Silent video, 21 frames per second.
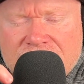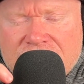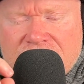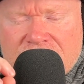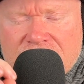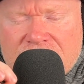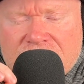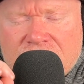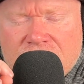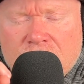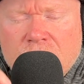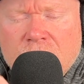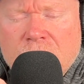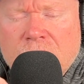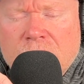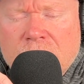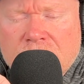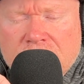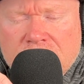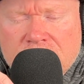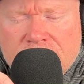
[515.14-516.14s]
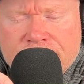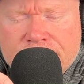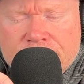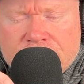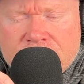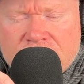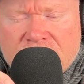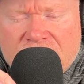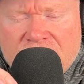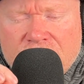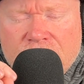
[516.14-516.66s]
This tool
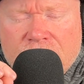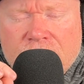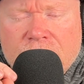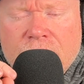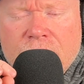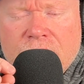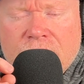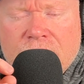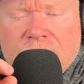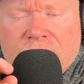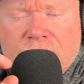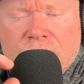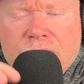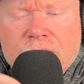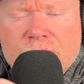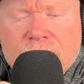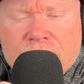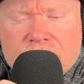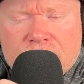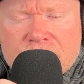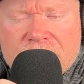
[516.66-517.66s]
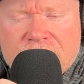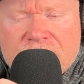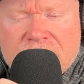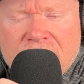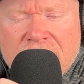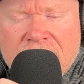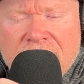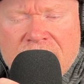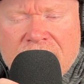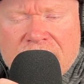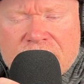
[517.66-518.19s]
you'll use
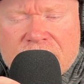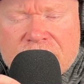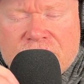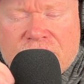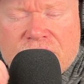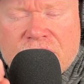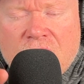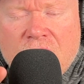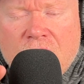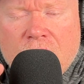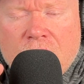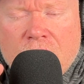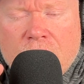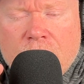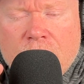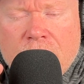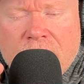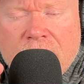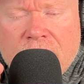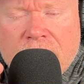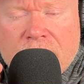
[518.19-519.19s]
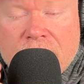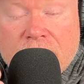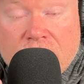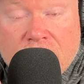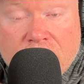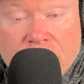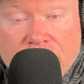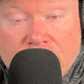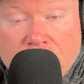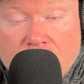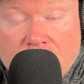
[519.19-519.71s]
to show your
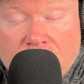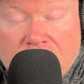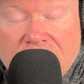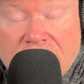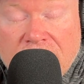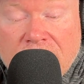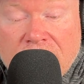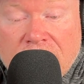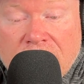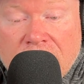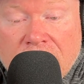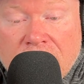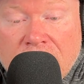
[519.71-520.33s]
authority,